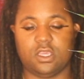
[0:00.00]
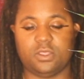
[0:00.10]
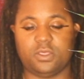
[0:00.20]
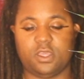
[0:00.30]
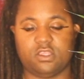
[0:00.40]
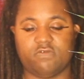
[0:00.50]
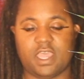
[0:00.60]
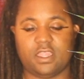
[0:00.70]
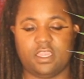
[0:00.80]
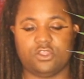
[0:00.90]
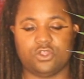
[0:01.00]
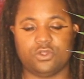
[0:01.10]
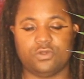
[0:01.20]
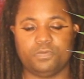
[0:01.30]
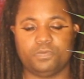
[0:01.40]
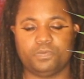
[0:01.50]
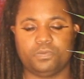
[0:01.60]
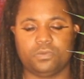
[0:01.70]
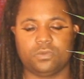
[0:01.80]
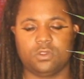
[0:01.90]
and things of that nature.
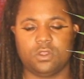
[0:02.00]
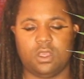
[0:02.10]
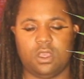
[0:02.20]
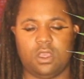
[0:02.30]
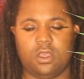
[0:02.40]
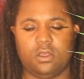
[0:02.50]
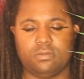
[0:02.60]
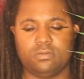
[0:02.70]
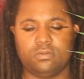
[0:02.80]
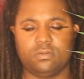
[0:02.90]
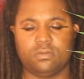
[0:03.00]
Um...